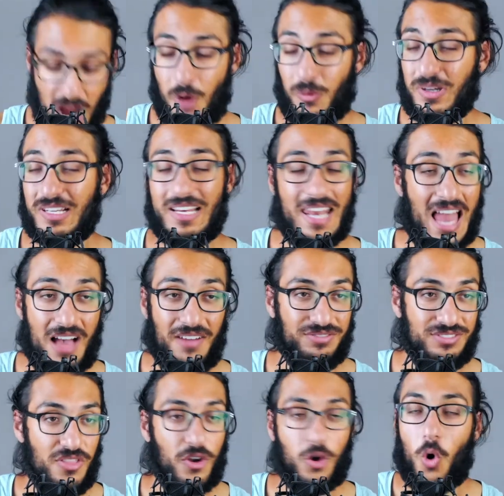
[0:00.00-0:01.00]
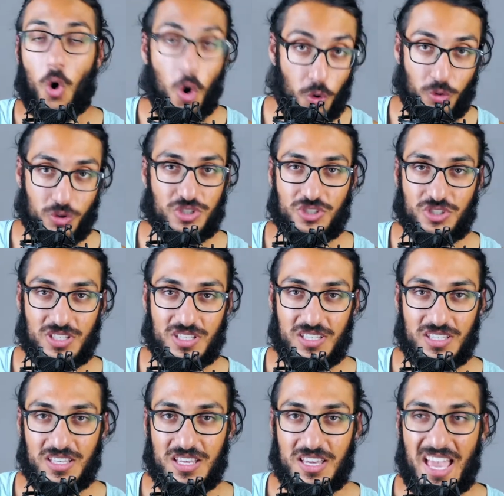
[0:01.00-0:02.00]
I really loved the chorus
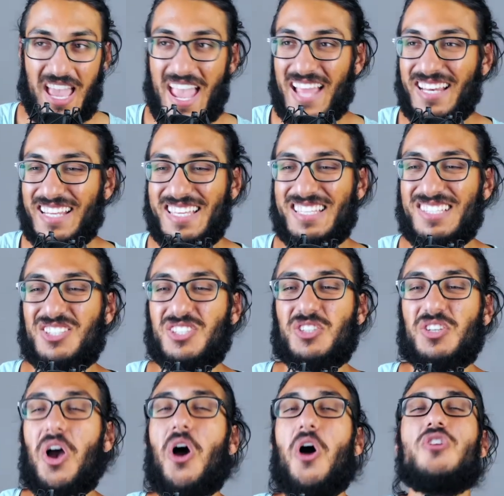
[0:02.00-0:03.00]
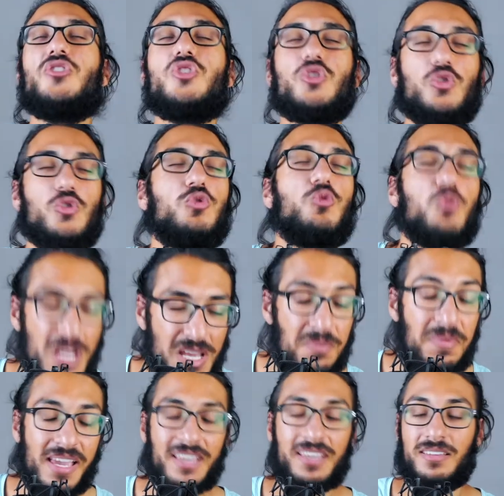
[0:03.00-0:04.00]
and his
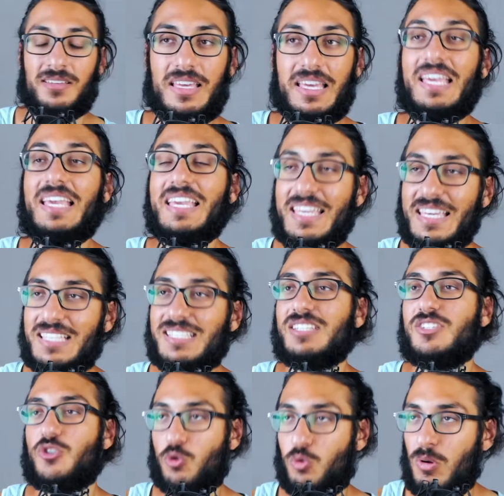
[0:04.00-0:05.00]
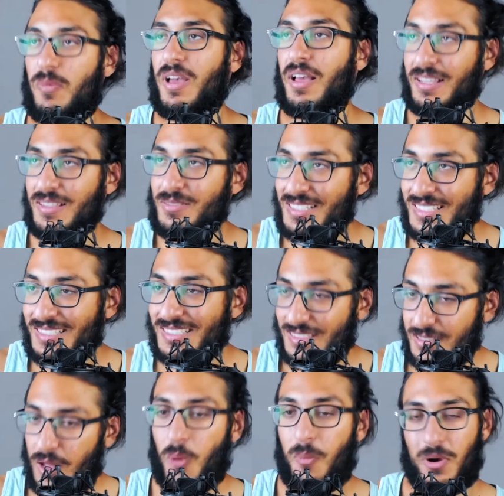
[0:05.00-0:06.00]
screaming. He's screaming. It's,
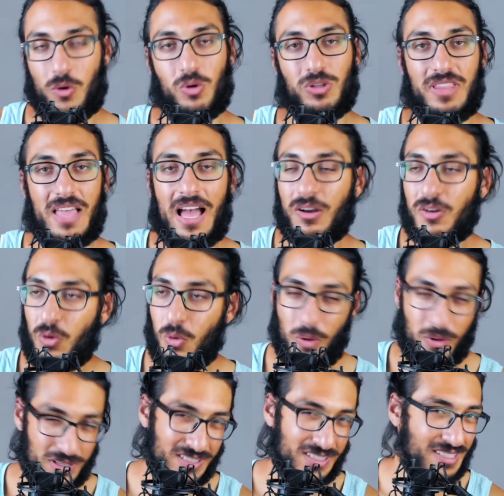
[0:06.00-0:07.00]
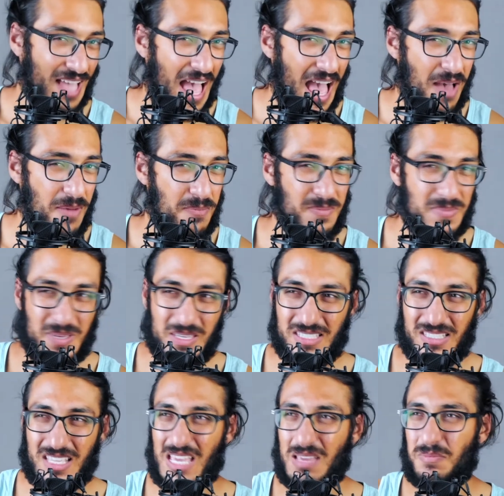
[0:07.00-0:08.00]
oh my God, I don't know. Sam, his
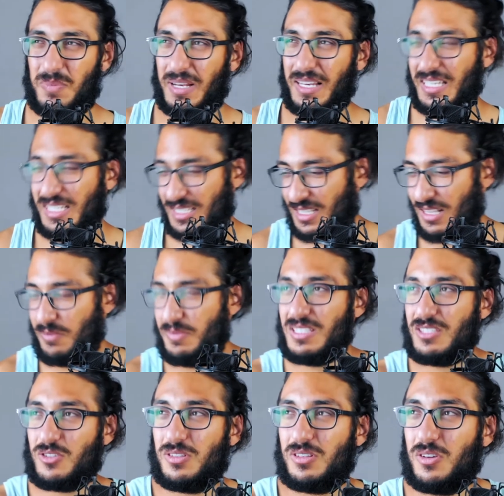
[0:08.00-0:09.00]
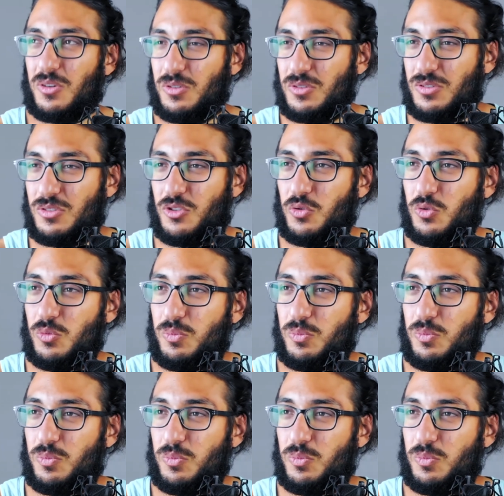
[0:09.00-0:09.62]
name, please tell me it's true,